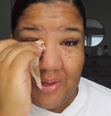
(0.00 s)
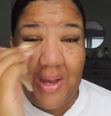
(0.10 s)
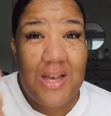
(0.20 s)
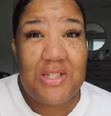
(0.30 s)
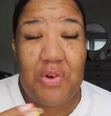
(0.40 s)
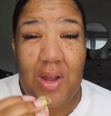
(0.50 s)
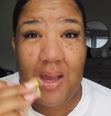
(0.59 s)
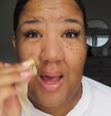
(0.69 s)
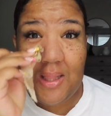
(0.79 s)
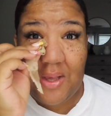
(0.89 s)
you guys are
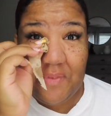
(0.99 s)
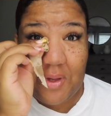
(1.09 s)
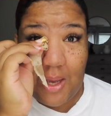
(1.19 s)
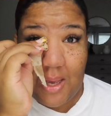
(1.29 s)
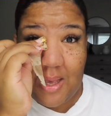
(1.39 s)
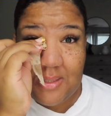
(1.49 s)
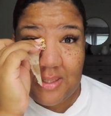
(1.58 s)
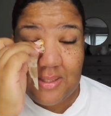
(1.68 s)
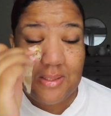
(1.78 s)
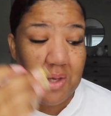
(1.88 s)
great. I love you guys
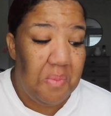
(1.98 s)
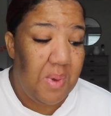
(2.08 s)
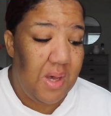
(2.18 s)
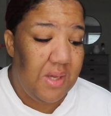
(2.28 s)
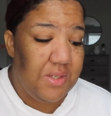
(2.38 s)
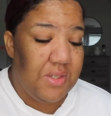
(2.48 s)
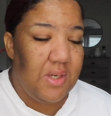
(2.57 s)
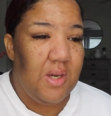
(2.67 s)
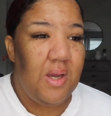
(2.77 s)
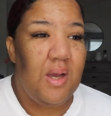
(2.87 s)
so much.
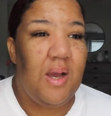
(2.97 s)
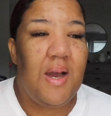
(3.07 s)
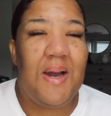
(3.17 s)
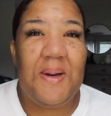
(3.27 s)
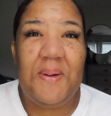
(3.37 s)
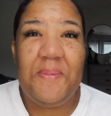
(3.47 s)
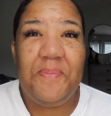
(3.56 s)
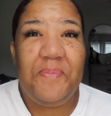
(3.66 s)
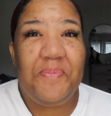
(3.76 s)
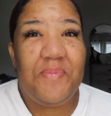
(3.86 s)

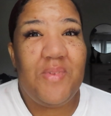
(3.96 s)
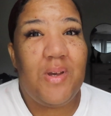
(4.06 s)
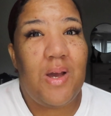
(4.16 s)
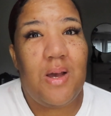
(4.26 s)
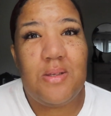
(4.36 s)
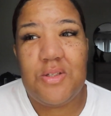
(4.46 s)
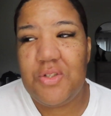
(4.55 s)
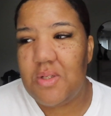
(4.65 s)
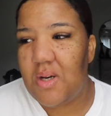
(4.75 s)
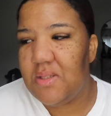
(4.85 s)
Um, you guys are
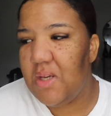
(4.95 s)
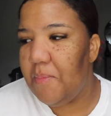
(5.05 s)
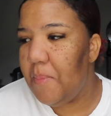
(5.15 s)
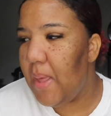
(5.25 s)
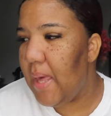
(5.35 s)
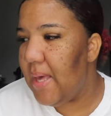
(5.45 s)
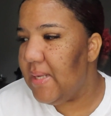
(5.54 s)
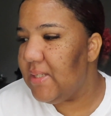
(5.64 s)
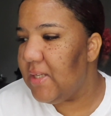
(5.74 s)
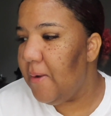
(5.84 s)
just awesome.
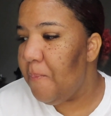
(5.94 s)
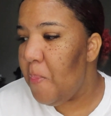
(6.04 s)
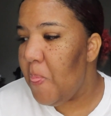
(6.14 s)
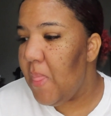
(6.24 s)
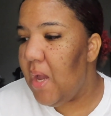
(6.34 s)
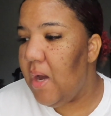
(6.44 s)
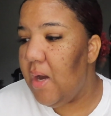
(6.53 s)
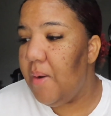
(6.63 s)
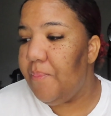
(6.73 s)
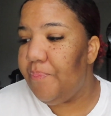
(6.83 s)
And
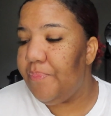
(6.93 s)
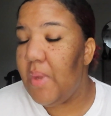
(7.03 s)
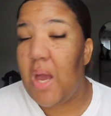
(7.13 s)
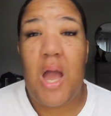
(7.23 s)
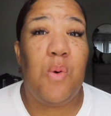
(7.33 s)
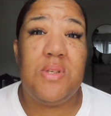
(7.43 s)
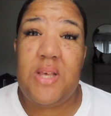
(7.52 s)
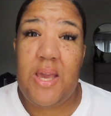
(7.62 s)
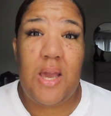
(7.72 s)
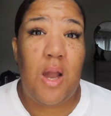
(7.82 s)
um I will
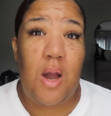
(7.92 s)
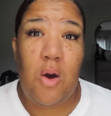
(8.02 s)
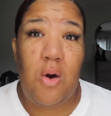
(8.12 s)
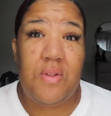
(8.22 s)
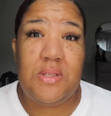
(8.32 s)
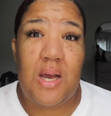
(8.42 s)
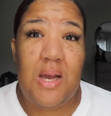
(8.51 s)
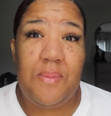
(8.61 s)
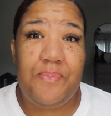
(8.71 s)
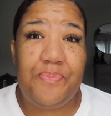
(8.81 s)
say all the
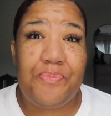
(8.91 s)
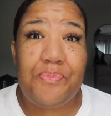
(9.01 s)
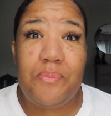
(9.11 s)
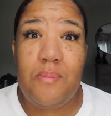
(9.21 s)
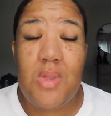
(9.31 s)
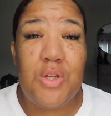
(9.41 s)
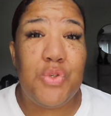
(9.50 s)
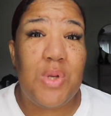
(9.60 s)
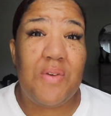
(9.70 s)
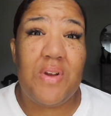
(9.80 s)
time
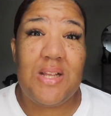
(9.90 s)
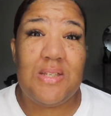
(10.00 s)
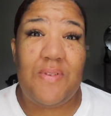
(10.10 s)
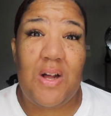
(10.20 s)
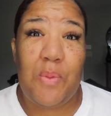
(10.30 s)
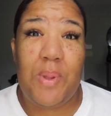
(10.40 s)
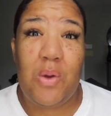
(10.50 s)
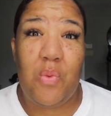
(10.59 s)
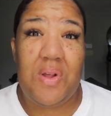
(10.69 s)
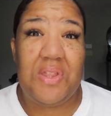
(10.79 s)
do not forget to follow me
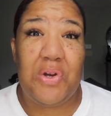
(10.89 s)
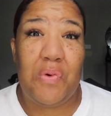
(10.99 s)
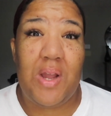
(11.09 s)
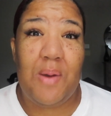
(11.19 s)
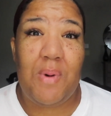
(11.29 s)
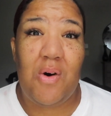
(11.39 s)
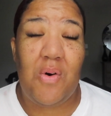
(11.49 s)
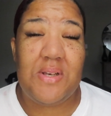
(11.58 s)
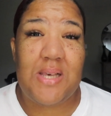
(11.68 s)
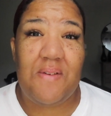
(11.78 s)
on the gram i'll
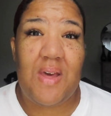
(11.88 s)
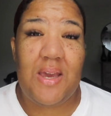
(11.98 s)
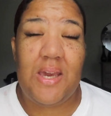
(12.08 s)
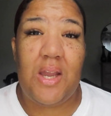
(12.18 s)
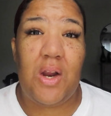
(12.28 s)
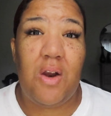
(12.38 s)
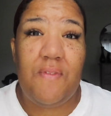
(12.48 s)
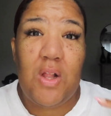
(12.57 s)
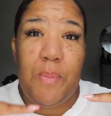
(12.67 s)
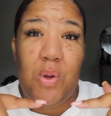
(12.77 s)
always have that here
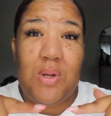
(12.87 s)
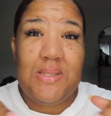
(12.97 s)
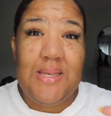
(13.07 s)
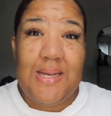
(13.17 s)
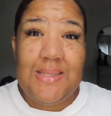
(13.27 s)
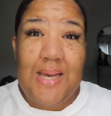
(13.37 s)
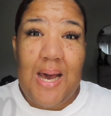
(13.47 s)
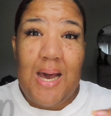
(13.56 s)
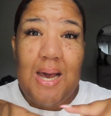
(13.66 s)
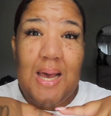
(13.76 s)
follow me on
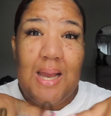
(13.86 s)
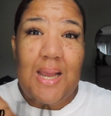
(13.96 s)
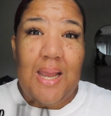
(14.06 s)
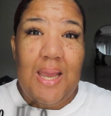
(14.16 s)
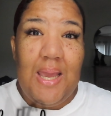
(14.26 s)
tiktok